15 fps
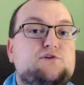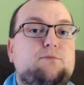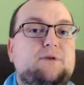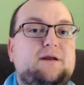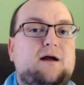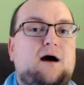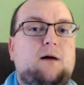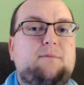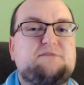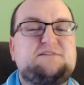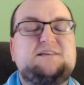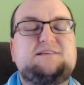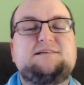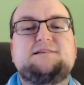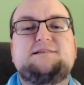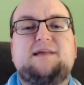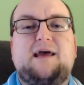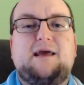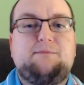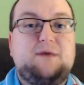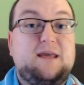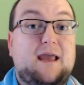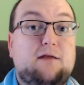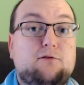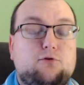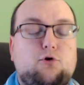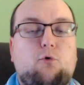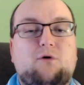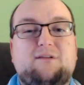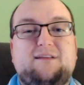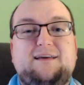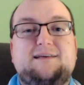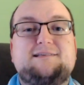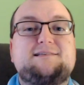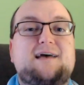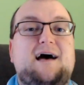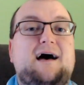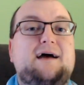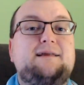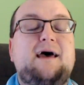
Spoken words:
Open Cup, FC Cincinnati being a lower league side.